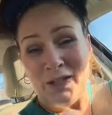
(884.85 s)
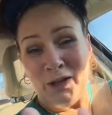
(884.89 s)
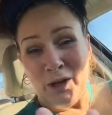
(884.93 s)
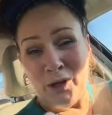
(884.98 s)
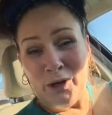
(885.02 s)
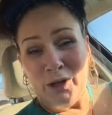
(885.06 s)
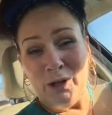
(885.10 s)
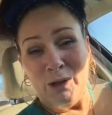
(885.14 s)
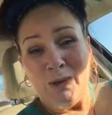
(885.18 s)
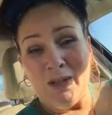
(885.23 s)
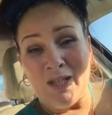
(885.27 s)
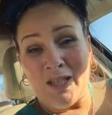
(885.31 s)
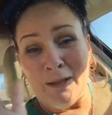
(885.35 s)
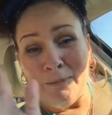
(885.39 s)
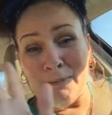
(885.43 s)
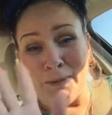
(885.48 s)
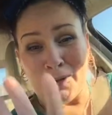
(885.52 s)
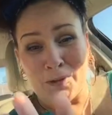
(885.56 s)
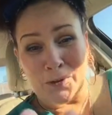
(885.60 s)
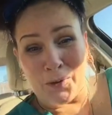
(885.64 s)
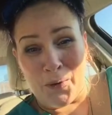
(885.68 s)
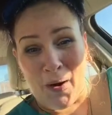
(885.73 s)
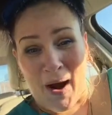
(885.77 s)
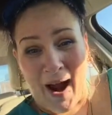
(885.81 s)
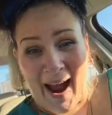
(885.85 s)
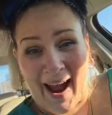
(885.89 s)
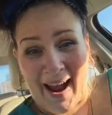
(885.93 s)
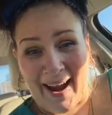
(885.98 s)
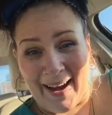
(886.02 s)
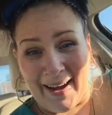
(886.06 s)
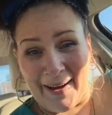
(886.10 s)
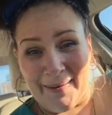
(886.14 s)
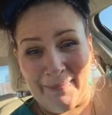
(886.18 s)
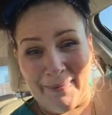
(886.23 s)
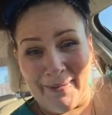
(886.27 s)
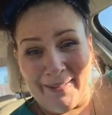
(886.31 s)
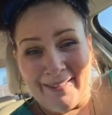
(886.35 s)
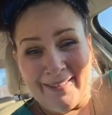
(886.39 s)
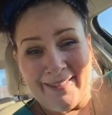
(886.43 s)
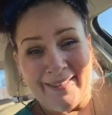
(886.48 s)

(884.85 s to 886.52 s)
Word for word: sure you subscribe.